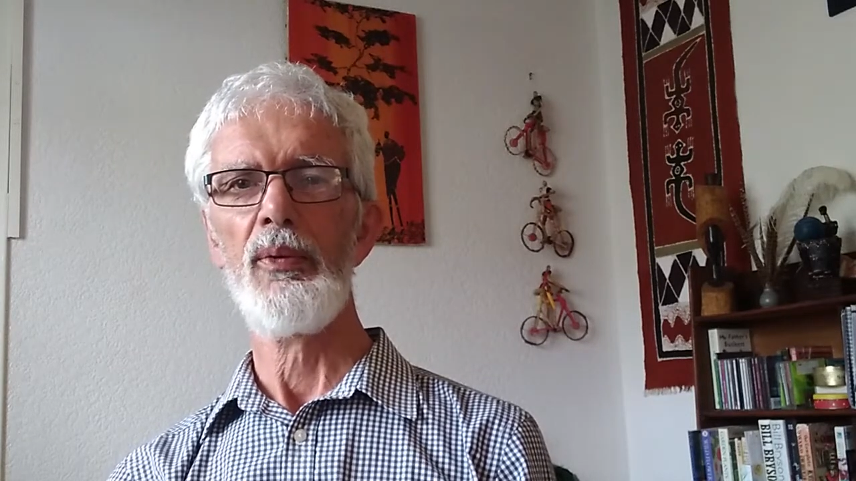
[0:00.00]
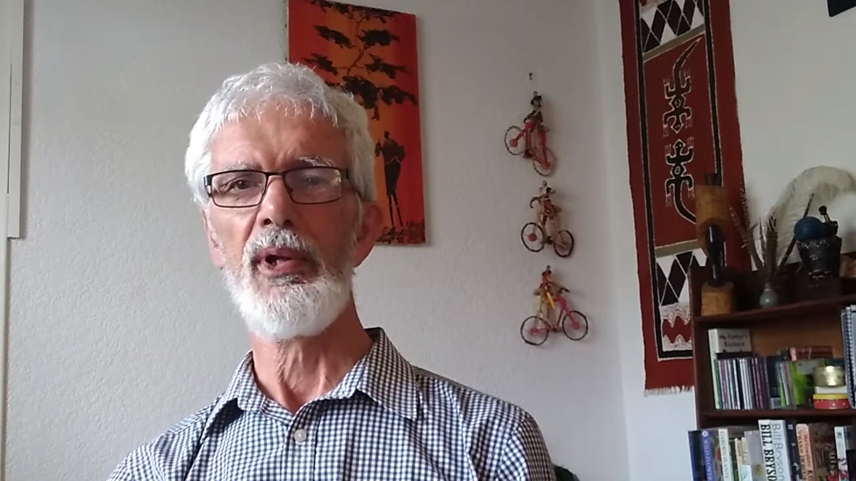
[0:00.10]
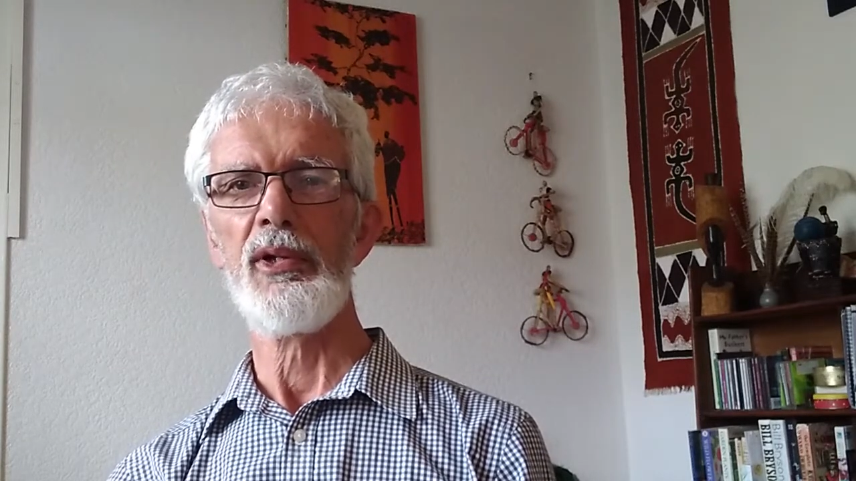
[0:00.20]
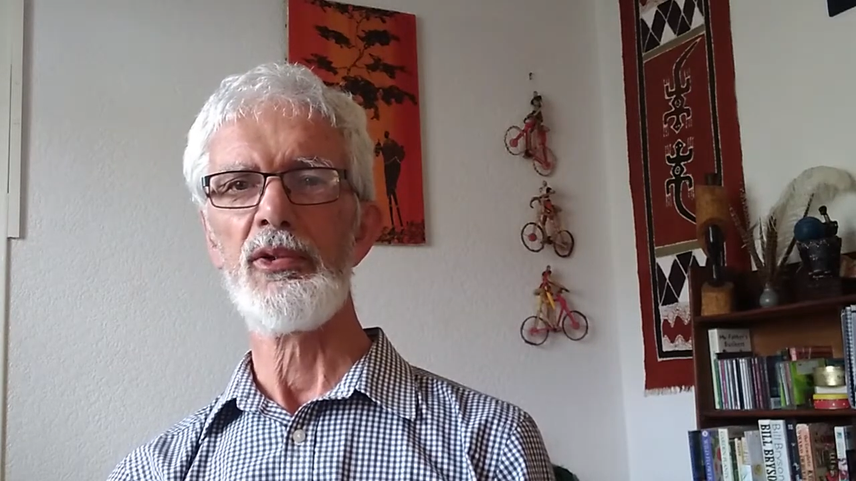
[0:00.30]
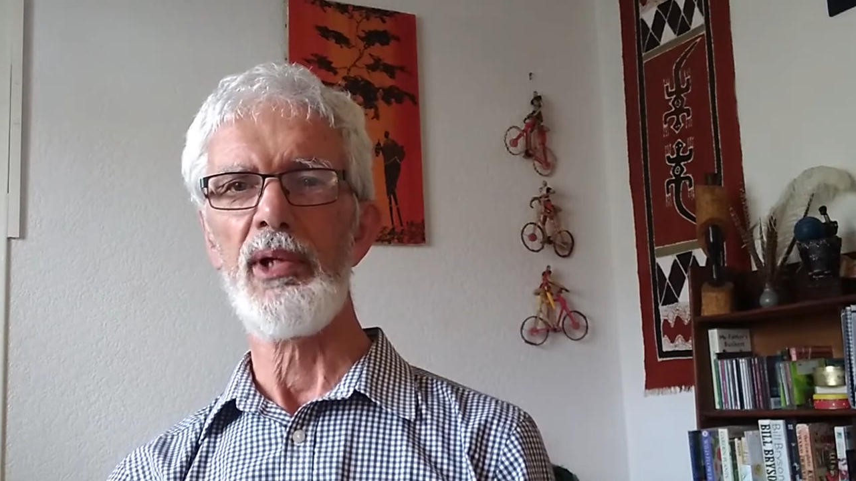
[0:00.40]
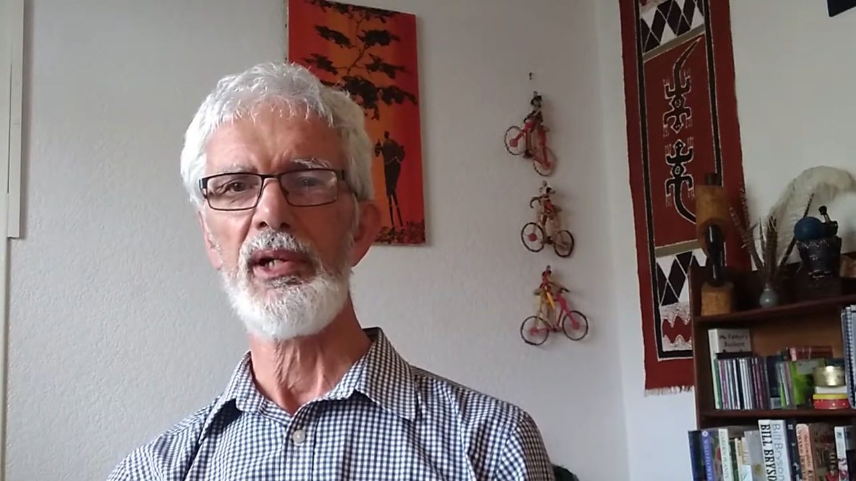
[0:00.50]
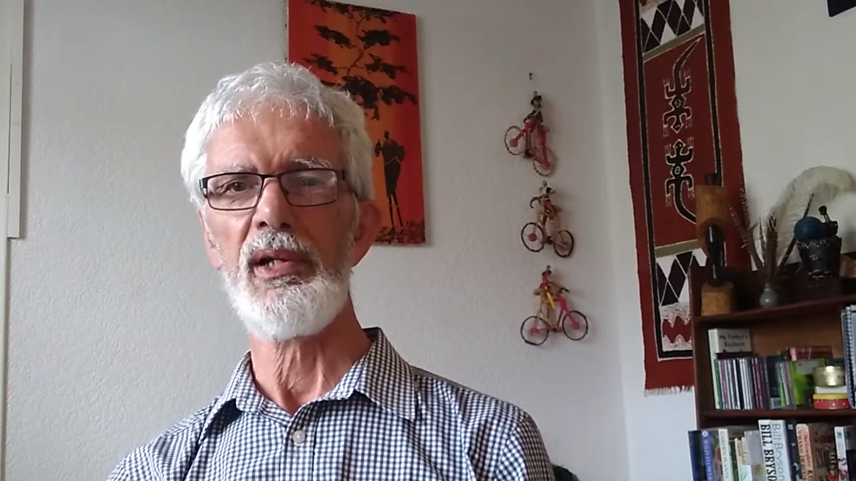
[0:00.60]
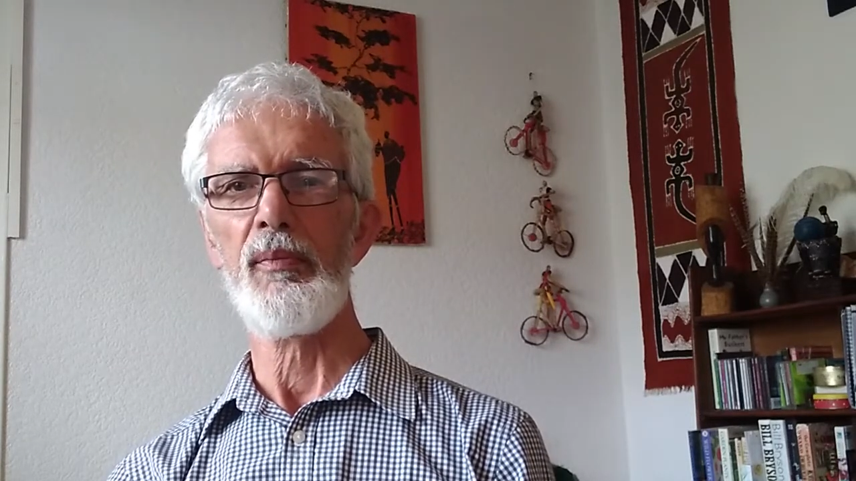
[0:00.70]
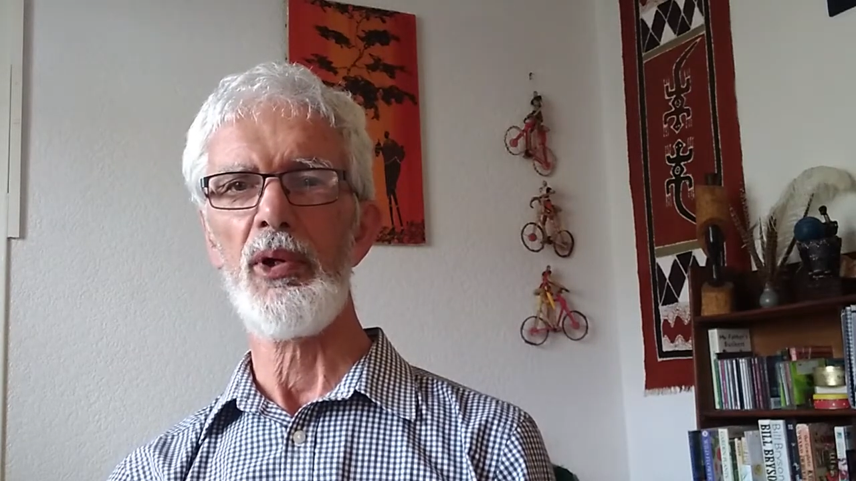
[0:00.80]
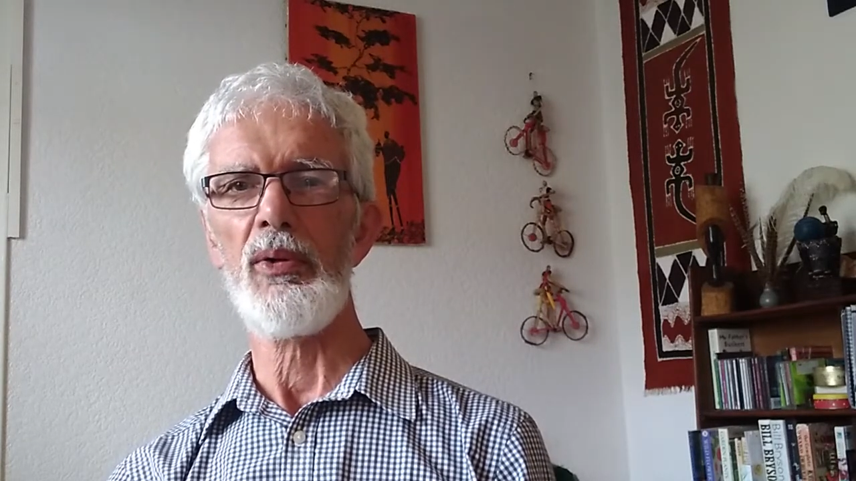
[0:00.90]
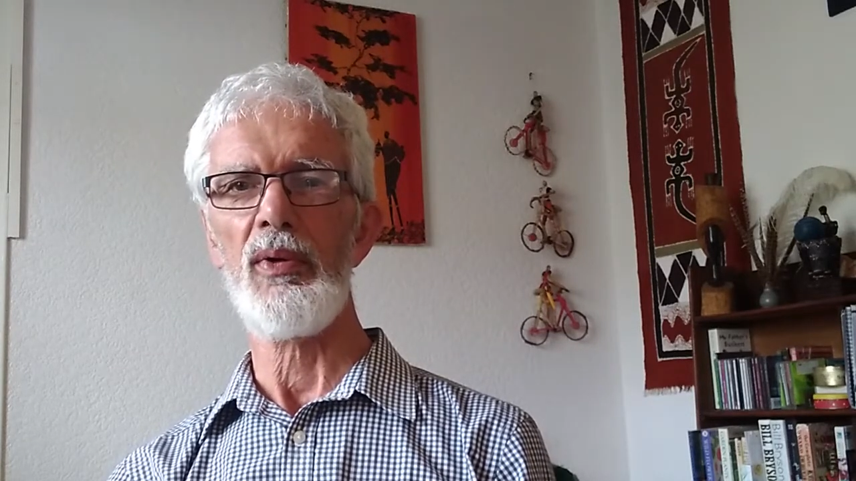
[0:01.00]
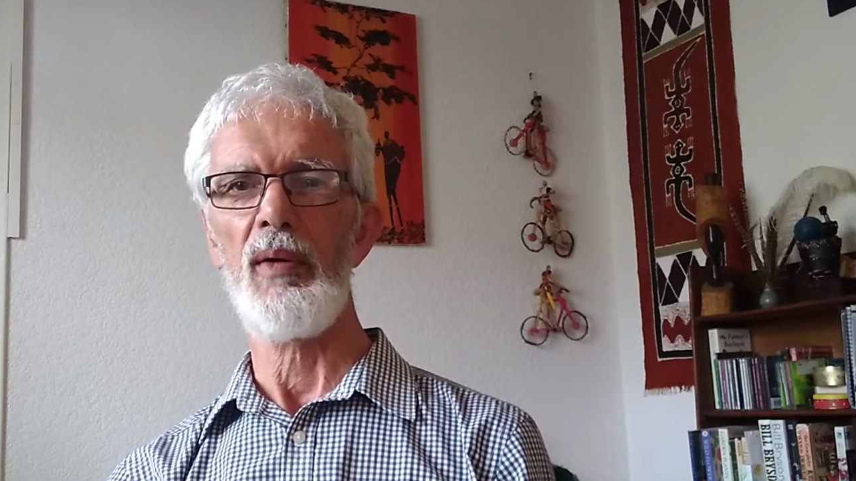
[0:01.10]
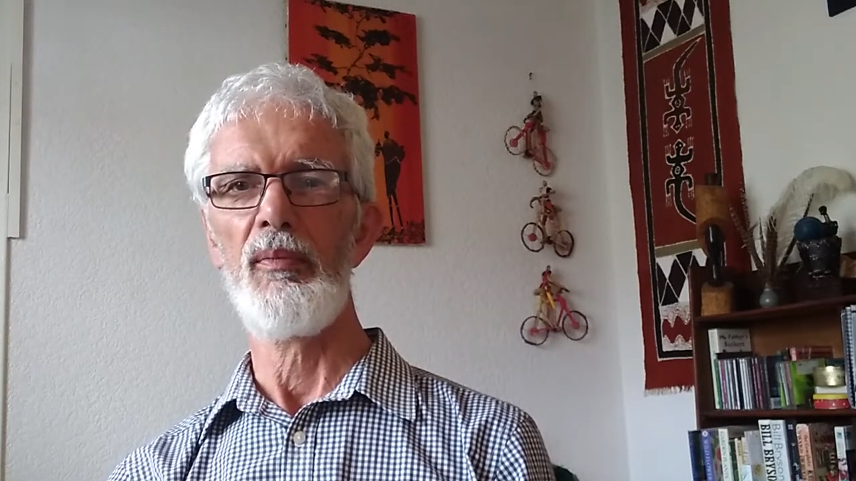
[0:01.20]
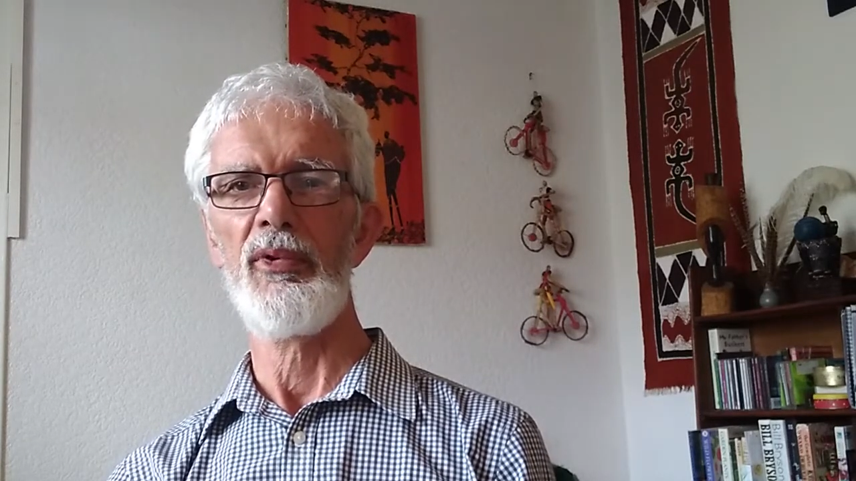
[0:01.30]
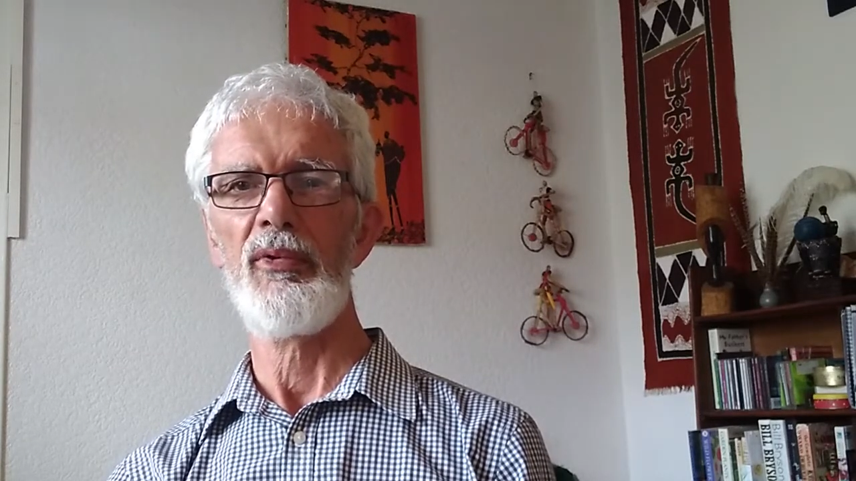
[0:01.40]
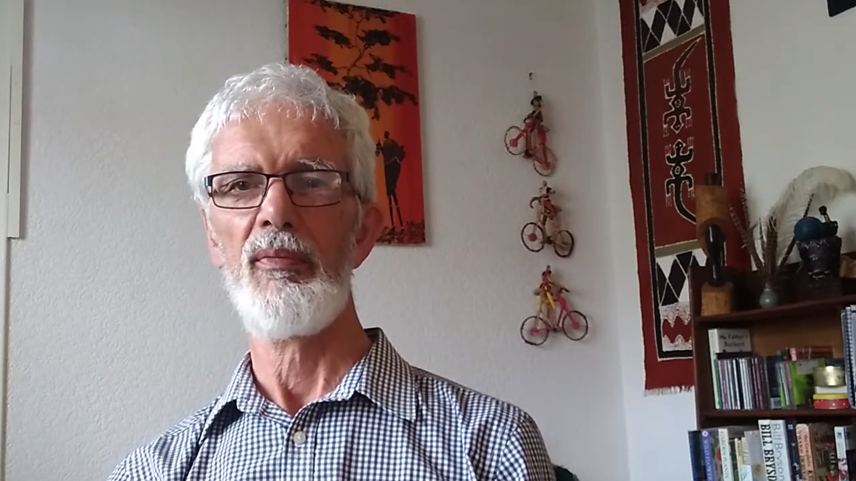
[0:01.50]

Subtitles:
their training programs.